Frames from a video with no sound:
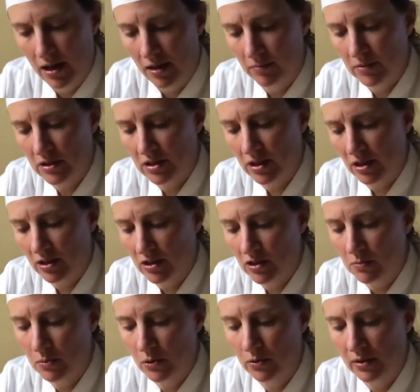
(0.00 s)
I'm just going to
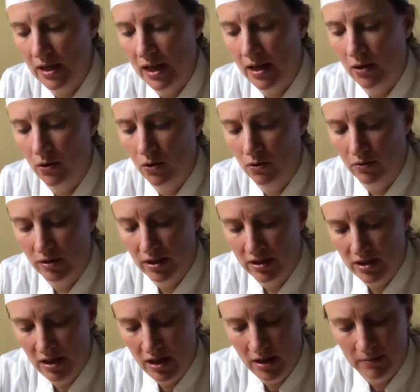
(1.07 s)
spoon that over the
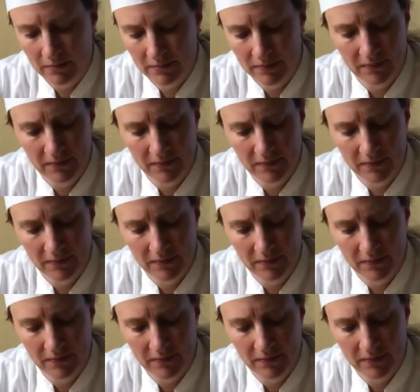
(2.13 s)
top.